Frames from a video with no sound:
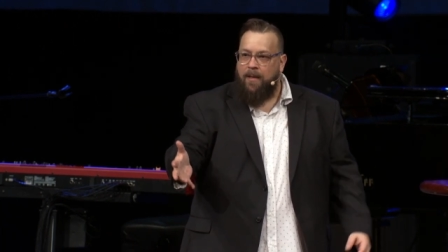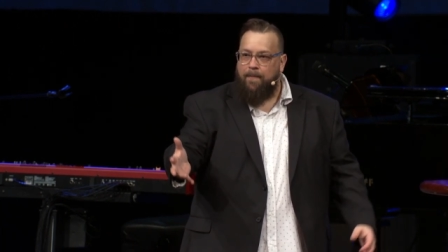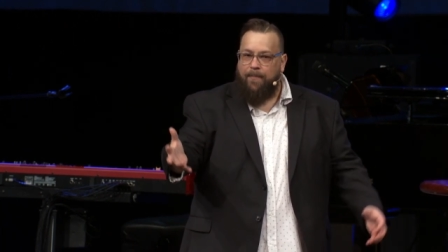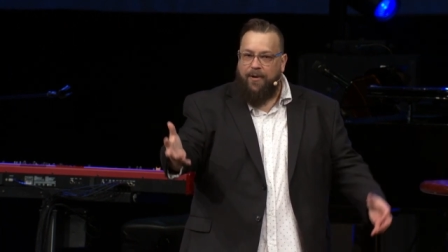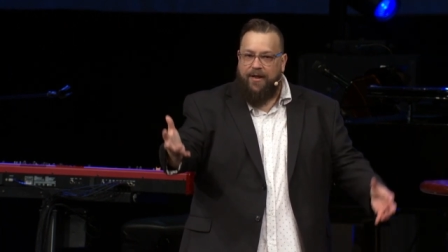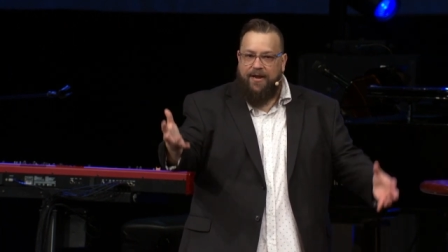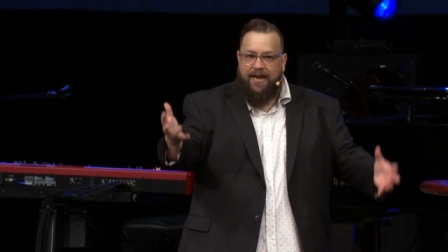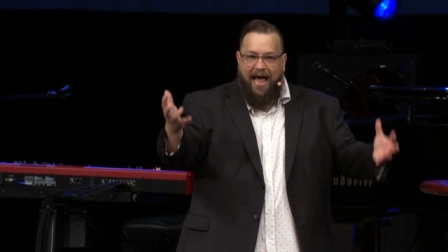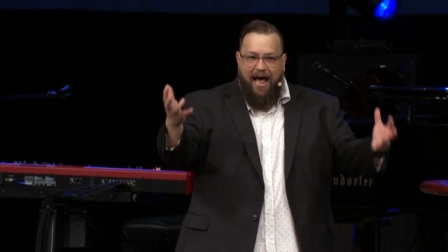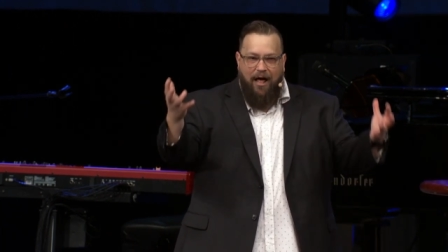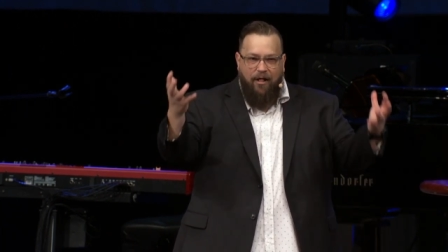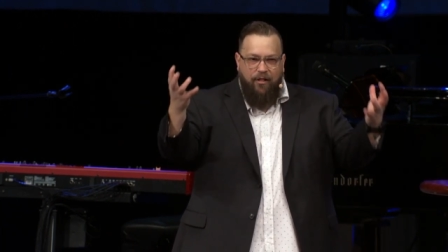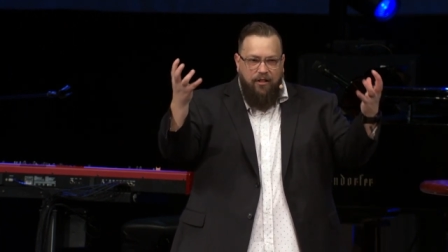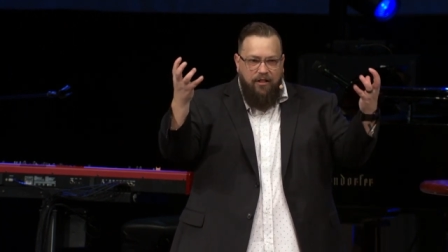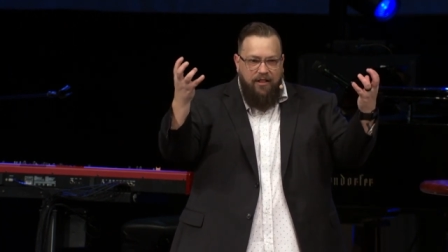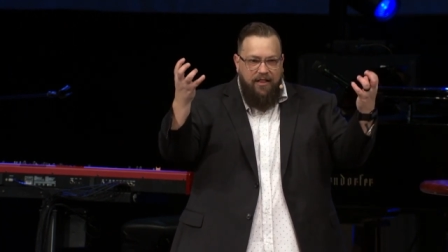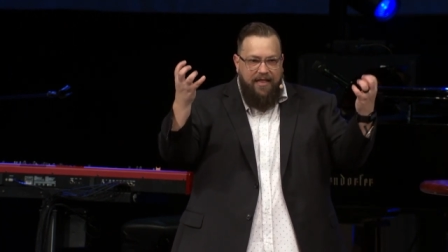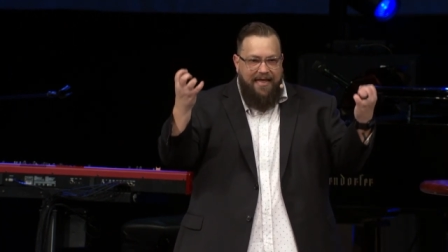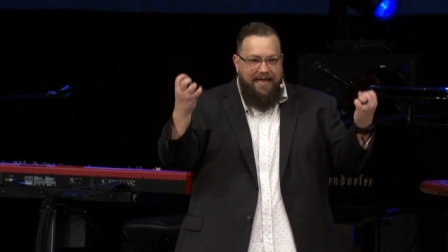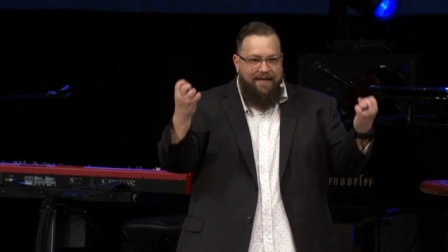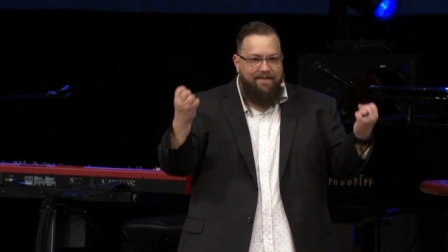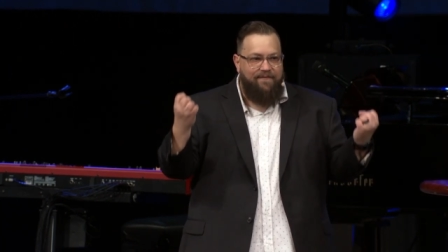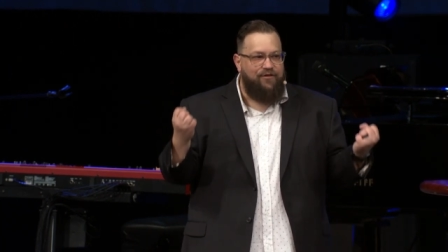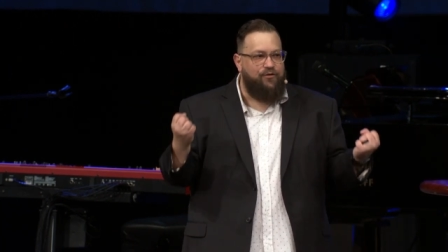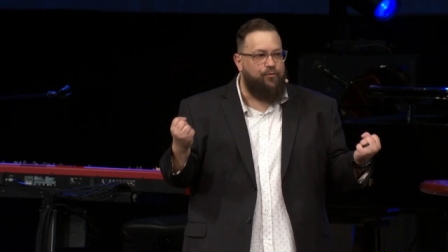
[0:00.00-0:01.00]
but now
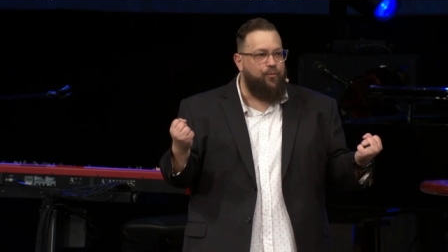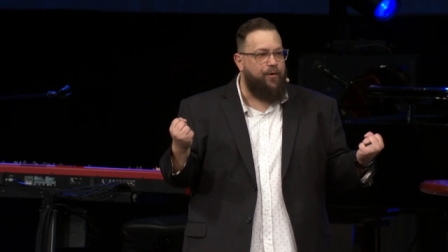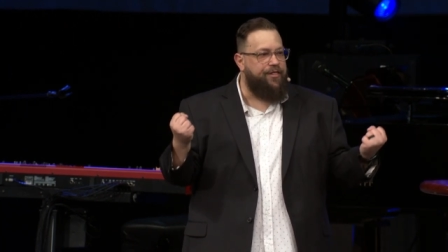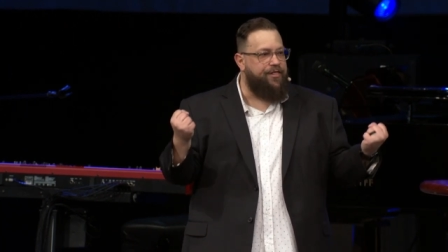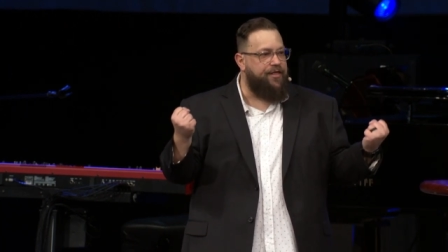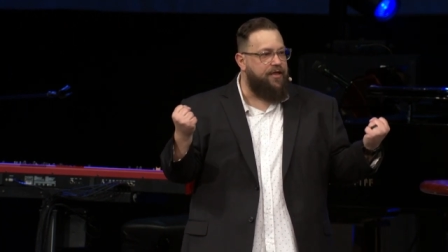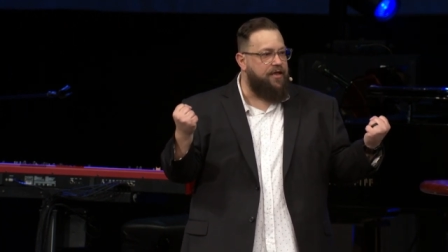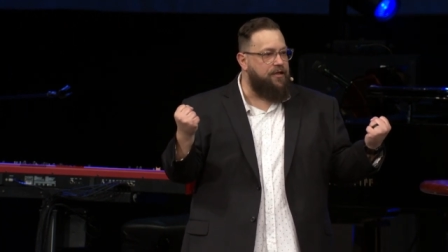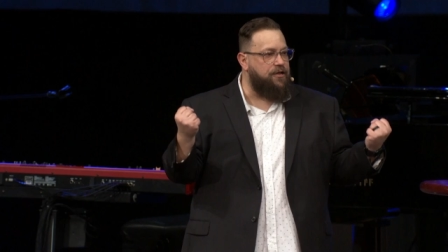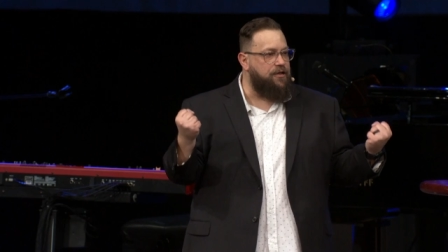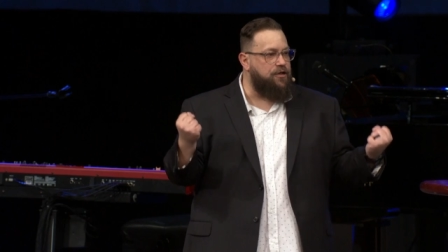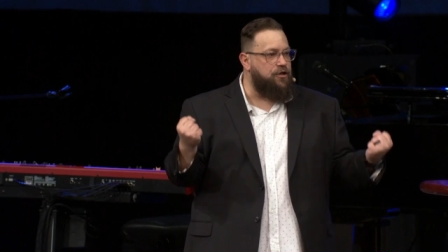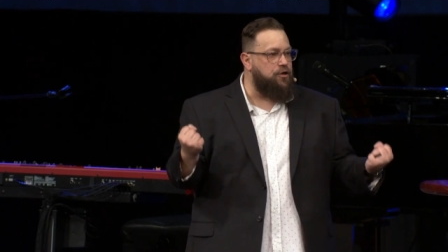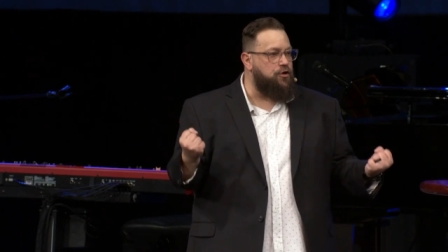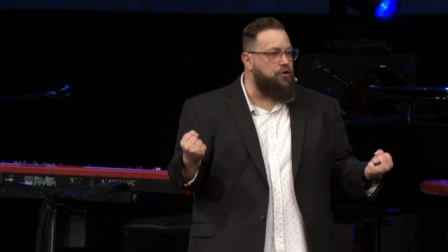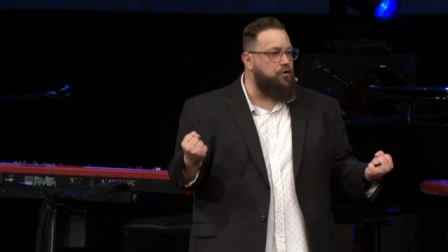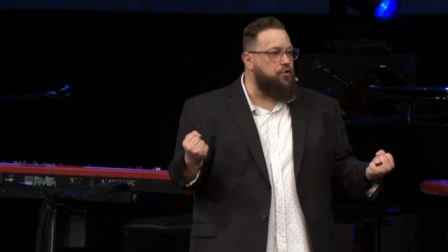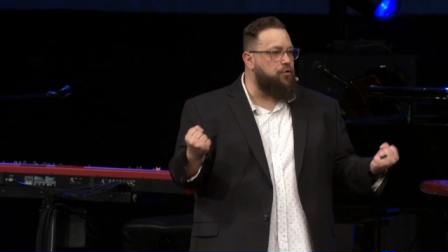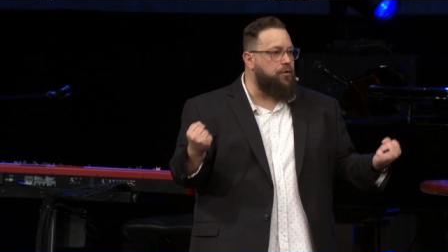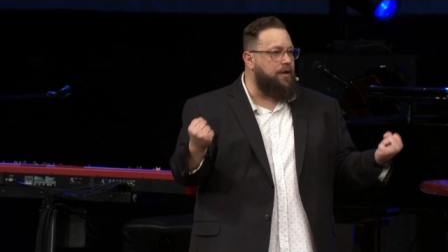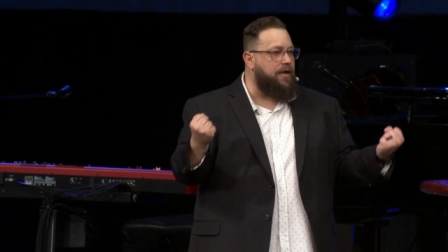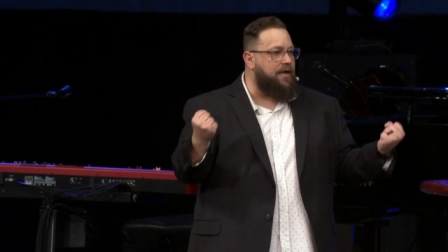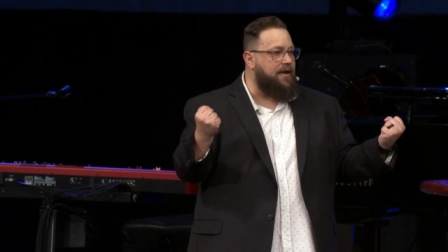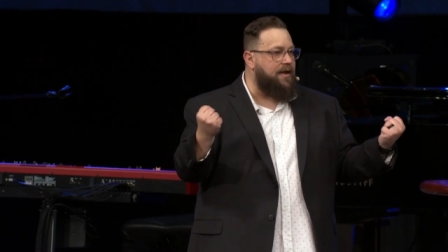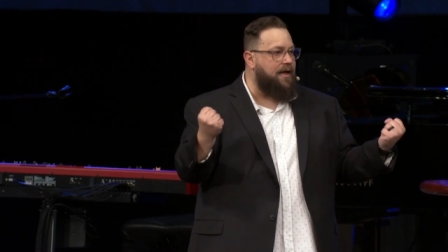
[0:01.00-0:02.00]
lives within
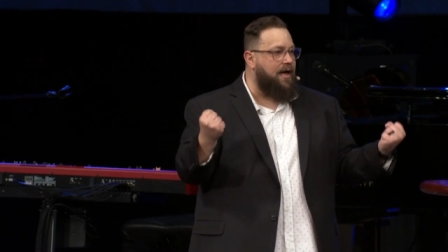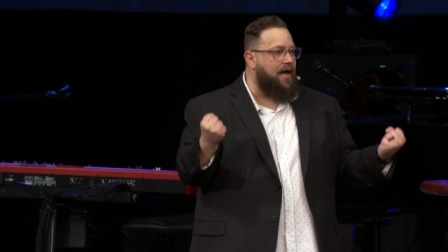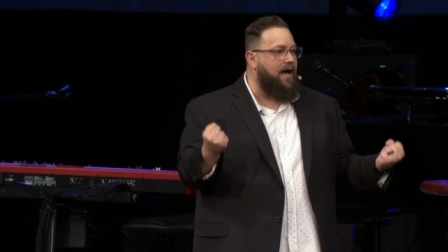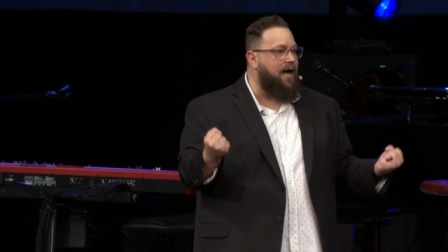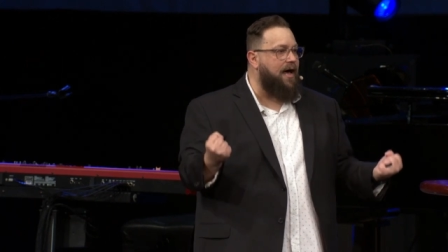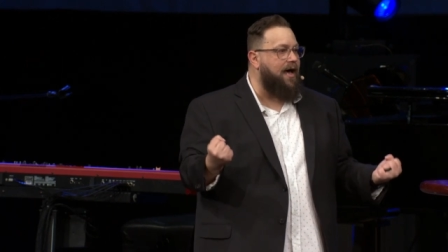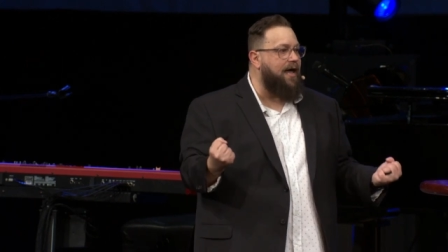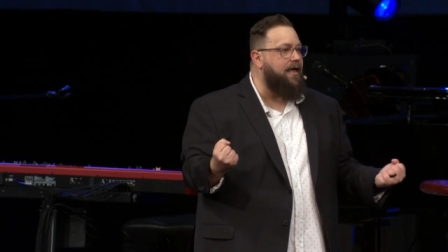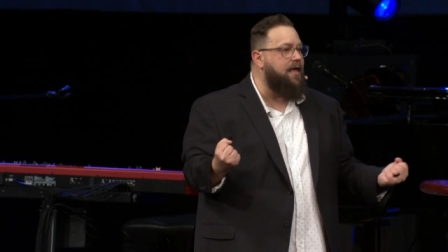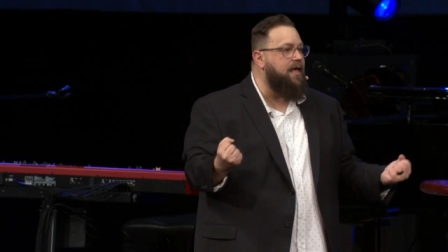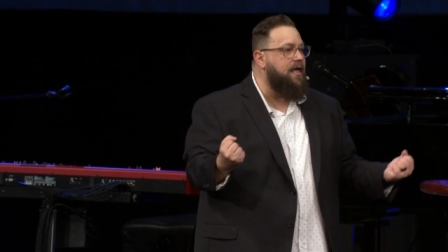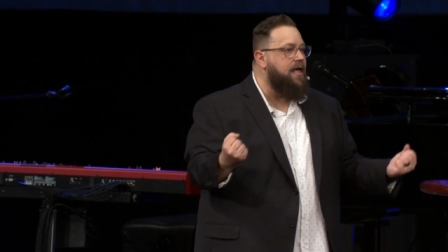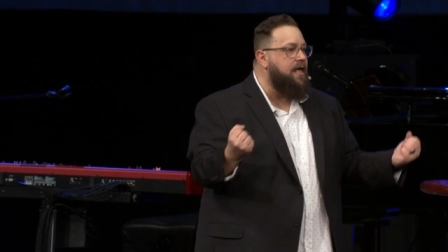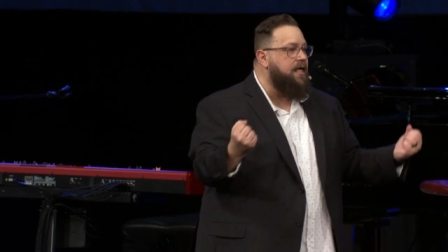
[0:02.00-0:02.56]
you and I.